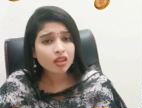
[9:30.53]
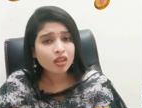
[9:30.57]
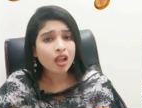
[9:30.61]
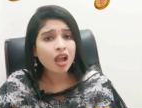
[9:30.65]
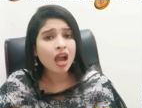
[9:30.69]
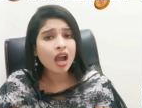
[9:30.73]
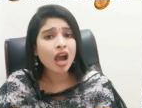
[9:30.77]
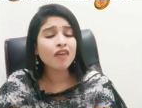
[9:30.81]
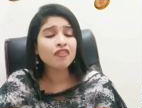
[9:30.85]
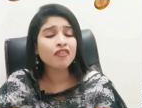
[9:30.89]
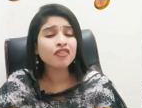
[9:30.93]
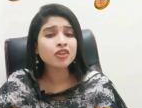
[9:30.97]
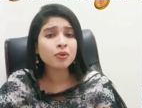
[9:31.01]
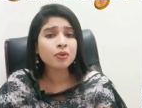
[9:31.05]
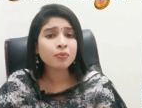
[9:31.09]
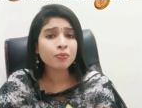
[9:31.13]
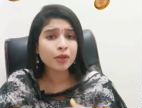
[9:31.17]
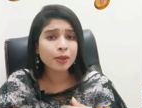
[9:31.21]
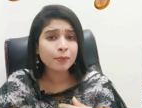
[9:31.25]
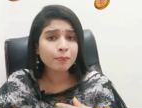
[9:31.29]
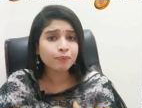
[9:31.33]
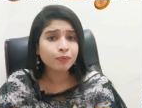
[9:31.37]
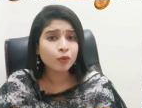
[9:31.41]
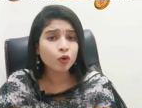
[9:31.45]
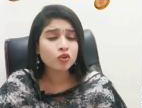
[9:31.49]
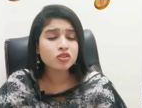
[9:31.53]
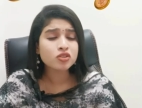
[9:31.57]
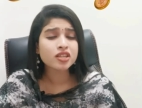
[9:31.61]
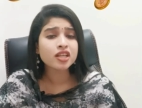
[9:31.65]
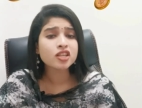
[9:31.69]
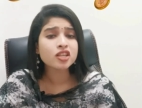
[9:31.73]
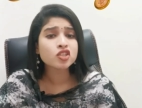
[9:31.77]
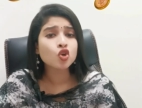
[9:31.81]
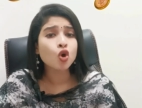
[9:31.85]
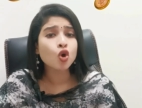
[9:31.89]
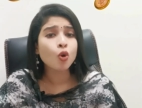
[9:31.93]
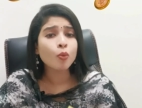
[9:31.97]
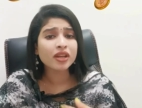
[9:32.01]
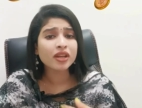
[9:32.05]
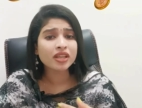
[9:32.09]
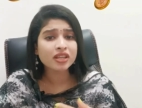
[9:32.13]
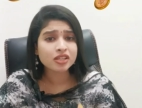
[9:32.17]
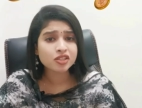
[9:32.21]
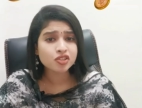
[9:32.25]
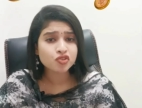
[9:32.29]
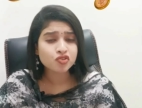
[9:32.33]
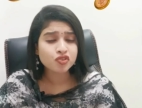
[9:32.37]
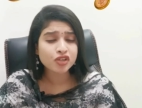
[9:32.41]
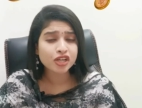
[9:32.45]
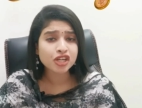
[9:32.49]
after imposing so many
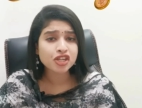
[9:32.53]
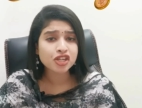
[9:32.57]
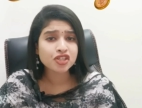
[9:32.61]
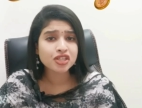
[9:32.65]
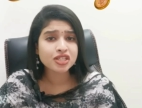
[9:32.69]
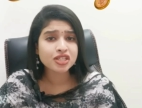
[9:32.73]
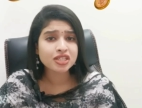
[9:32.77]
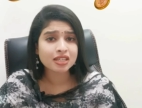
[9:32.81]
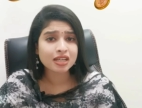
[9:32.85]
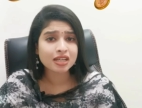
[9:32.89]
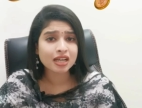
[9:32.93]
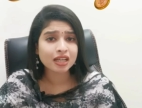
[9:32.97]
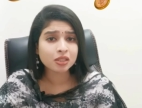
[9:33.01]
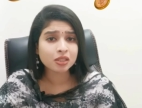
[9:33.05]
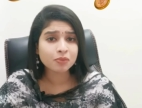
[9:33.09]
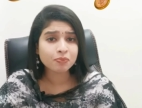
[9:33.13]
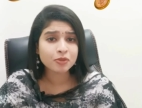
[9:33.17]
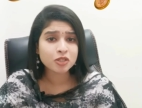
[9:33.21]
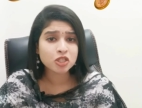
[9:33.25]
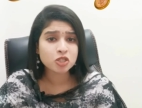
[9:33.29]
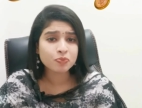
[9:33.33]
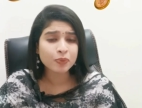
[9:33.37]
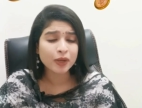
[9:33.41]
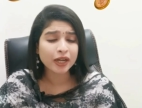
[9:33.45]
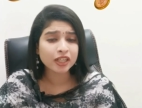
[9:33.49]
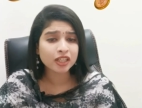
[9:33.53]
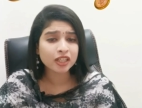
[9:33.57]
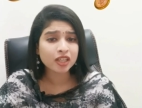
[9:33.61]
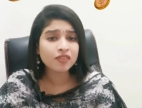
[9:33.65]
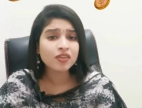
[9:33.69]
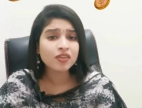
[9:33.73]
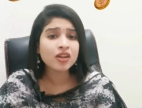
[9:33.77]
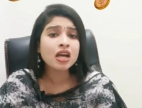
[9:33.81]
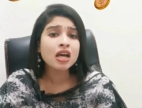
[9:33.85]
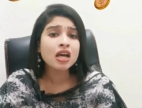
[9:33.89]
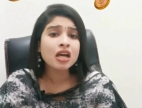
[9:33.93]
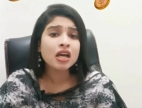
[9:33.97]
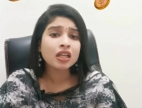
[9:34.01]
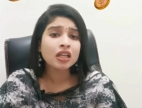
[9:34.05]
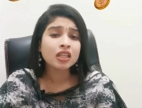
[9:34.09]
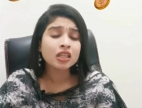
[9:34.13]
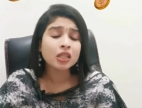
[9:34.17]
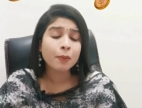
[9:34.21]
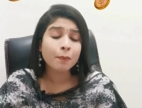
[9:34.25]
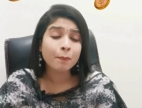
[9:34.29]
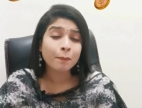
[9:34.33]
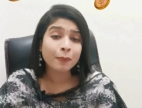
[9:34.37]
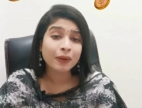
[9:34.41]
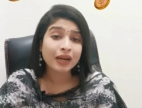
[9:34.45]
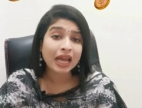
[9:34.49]
restrictions and other perspectives,
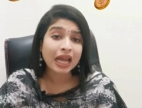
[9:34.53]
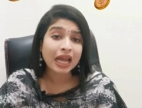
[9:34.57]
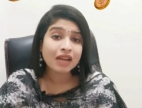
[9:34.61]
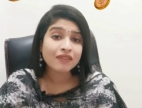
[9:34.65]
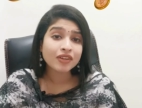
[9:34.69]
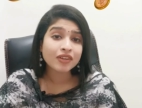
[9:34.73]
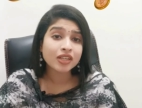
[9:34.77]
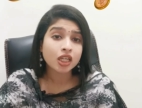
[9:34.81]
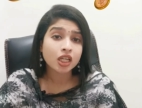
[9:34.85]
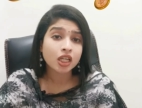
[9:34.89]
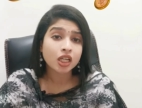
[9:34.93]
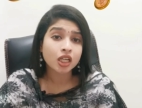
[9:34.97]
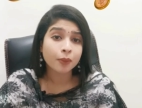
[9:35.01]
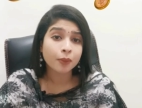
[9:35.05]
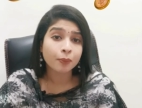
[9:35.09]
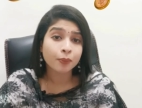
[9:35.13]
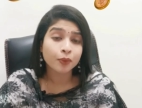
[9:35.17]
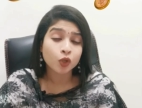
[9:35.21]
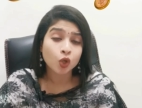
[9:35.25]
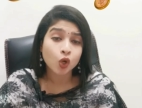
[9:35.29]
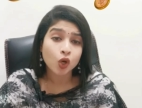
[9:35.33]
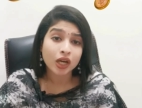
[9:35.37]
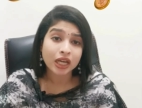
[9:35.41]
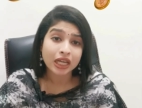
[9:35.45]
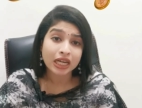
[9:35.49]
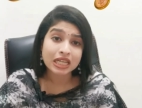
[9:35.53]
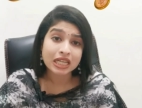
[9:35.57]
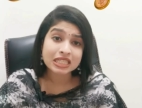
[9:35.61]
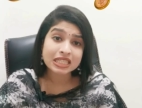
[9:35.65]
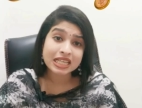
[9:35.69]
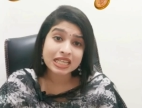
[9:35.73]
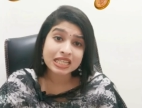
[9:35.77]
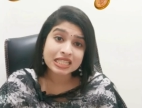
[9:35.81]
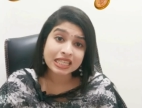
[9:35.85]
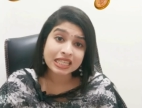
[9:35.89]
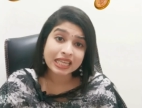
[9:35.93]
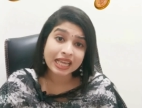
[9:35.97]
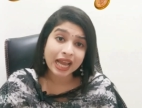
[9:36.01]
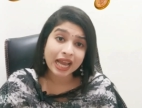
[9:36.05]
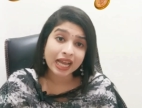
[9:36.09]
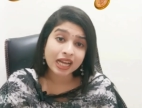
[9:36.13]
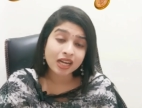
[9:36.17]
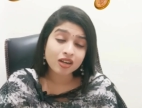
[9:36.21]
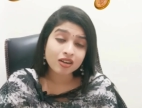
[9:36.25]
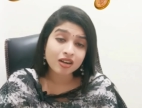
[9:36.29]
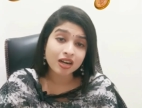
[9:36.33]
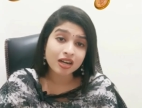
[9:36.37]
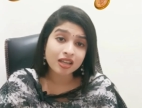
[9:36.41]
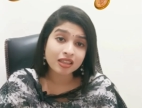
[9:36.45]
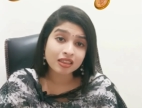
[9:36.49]
the private cryptocurrencies
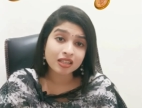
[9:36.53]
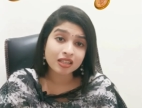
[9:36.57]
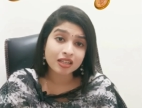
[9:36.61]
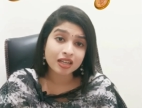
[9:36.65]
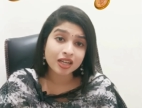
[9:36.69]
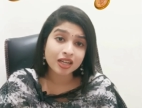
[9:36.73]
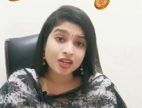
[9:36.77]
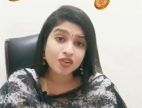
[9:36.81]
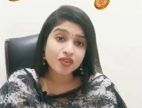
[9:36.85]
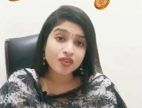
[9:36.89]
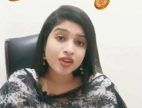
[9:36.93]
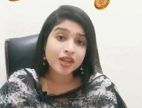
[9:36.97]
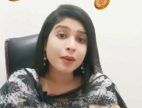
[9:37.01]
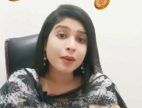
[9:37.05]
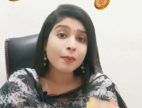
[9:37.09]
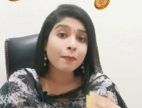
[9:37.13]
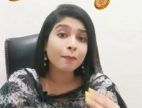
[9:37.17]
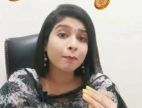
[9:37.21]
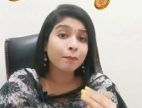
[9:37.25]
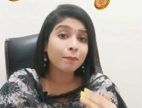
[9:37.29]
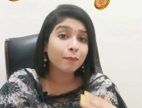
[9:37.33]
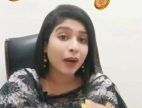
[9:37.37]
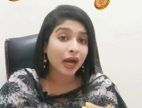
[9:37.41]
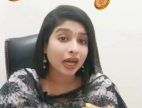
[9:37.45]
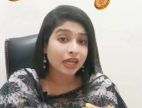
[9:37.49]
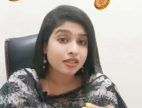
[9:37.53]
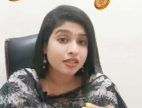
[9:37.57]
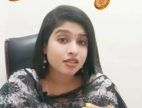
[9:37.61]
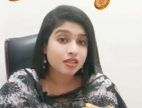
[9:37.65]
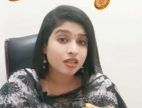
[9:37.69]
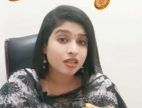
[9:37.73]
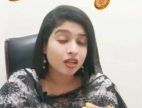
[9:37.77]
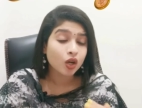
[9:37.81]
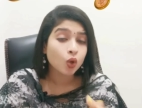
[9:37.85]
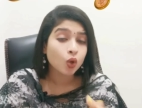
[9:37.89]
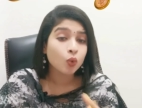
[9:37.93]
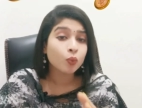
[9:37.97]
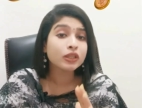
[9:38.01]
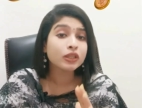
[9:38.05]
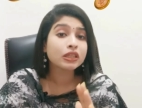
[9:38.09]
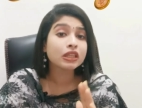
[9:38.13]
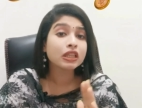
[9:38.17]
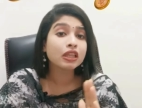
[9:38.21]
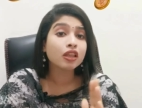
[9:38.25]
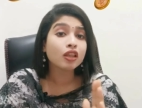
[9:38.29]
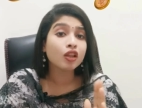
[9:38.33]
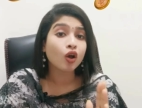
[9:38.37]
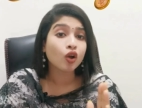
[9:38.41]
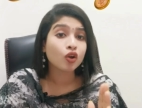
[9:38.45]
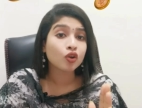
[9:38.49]
can run in the country, but with
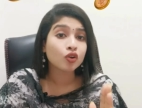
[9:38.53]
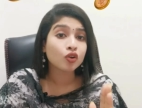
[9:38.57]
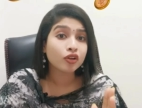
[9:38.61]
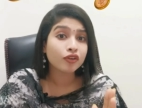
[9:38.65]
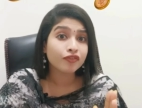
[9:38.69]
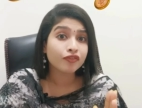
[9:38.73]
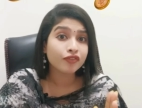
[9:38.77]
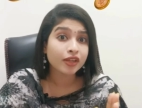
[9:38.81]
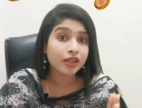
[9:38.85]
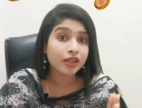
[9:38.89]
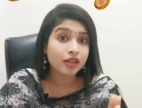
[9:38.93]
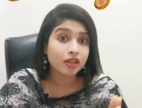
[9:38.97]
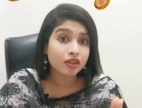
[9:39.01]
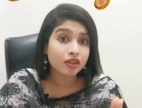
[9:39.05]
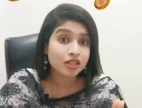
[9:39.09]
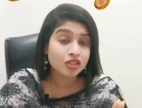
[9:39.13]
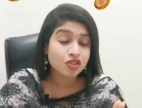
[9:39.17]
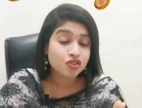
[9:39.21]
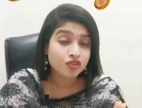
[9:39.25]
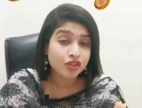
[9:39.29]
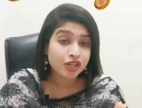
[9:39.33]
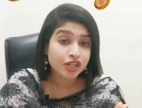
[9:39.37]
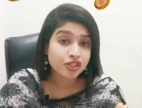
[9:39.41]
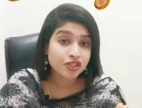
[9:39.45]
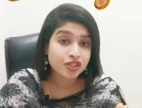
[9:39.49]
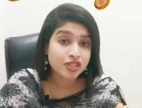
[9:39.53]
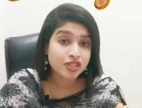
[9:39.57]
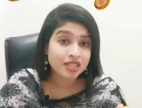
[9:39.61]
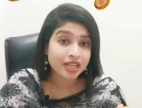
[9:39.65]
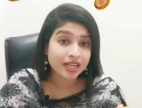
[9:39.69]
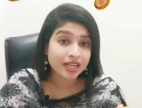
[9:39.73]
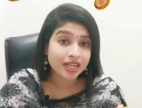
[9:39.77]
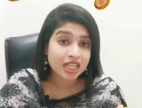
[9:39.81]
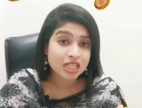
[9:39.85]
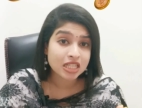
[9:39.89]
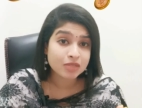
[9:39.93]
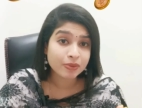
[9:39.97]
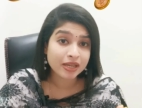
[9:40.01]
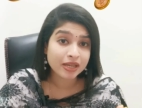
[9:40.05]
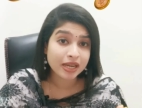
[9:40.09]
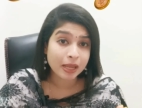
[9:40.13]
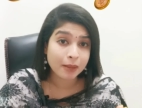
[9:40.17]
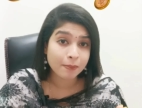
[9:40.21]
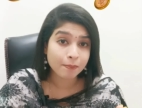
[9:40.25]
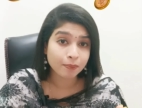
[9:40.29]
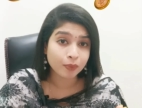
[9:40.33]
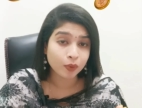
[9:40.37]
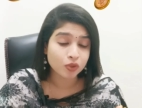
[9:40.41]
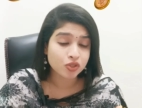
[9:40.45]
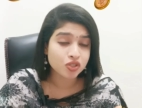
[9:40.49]
lot of restrictions that have been
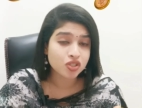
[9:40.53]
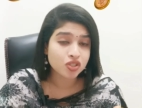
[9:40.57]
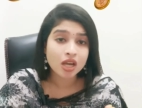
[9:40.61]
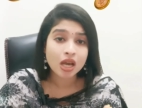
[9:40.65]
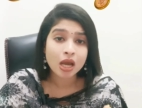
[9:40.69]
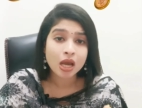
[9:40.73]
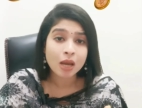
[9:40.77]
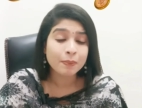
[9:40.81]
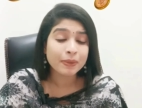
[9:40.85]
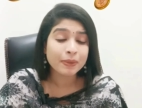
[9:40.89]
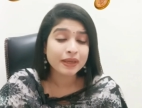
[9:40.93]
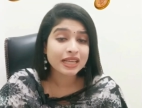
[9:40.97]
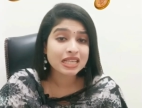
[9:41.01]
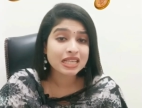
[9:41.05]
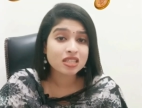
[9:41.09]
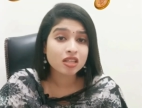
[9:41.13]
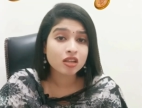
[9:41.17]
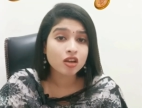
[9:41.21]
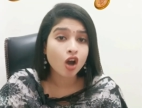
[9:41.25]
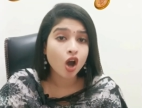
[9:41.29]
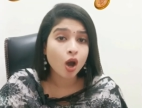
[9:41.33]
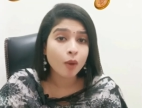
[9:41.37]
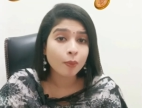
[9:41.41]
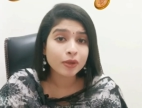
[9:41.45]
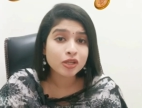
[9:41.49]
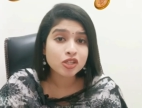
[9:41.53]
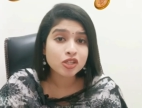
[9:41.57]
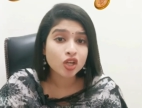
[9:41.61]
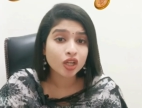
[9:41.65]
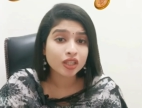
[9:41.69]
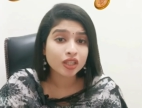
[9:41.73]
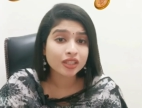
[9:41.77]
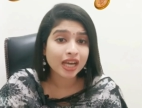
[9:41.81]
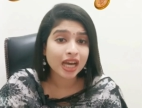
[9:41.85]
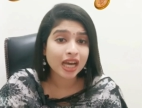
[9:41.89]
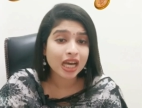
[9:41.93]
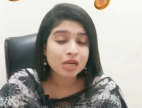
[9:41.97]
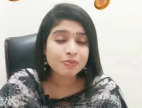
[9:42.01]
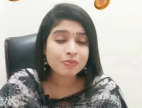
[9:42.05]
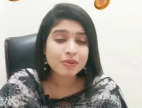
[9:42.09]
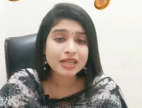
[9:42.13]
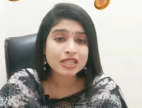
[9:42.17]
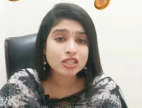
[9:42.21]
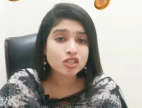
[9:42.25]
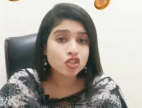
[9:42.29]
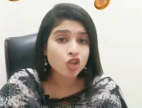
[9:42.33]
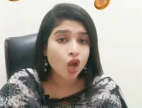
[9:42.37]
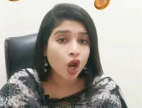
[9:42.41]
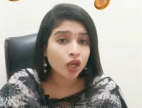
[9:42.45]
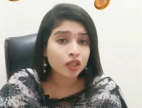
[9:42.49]
imposed, because the government or the RBI
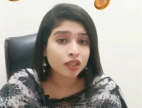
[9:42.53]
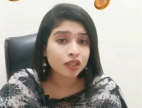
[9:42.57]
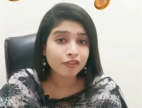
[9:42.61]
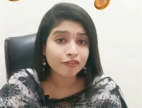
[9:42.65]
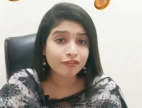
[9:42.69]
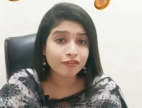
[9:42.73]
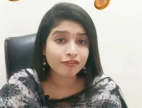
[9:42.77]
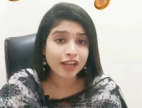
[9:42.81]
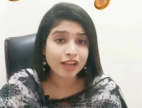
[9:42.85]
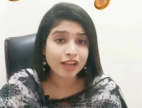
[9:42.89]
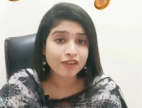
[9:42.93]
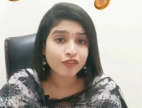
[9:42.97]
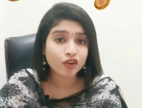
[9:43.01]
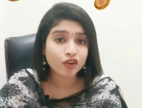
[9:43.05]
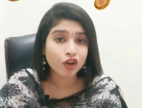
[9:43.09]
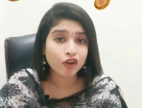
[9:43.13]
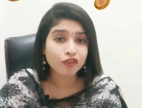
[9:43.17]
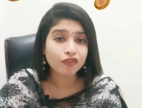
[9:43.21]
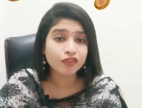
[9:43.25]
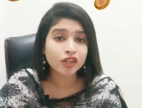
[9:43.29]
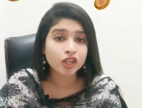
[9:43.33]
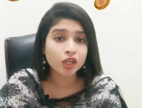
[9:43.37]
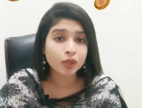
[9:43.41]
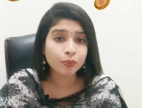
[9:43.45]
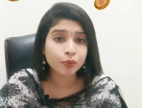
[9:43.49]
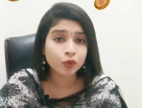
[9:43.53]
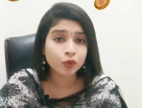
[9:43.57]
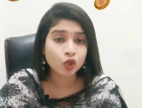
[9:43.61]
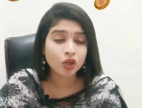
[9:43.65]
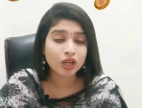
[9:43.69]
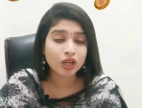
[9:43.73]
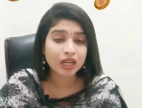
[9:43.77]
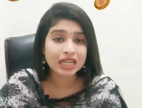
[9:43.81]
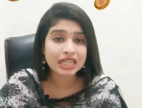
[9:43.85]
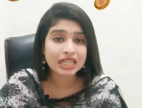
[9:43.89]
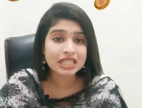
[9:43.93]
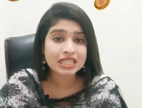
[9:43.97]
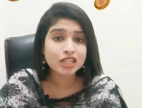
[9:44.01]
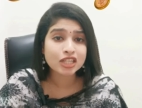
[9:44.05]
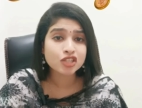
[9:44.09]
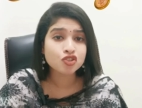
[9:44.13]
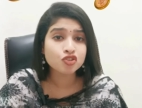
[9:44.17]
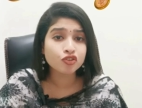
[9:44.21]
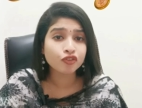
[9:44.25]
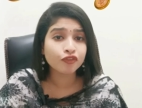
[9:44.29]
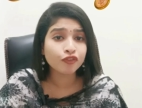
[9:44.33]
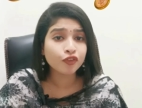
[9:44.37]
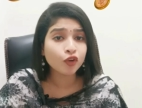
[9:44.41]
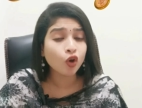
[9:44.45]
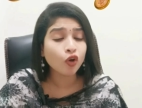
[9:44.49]
is not in favor of cryptocurrencies
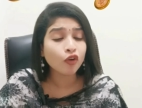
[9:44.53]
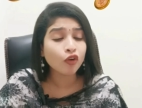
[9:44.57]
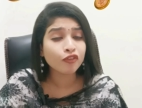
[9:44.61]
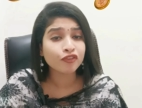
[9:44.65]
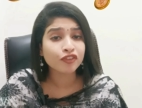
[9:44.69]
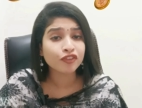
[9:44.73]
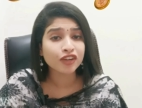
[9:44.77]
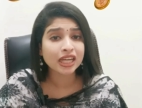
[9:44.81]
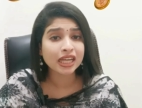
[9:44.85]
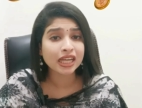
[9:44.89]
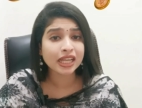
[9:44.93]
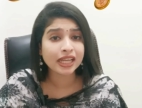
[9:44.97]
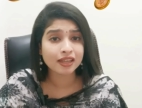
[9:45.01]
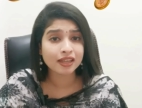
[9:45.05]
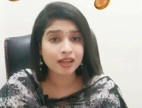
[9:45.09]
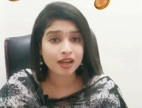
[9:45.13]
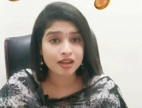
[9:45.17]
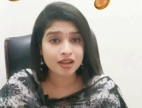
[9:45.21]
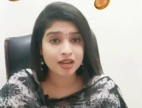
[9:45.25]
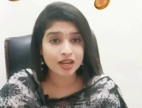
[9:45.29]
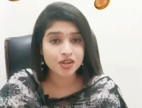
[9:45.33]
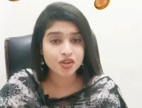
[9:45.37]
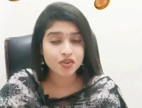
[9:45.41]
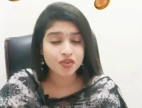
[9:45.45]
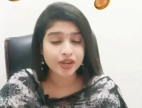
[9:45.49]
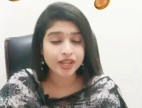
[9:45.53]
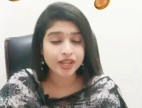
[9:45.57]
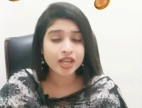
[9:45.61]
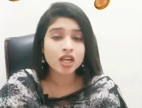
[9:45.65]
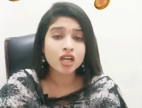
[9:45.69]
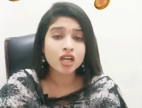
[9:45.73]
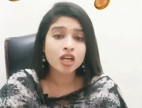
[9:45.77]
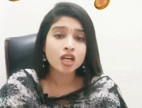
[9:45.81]
to flow freely in our country.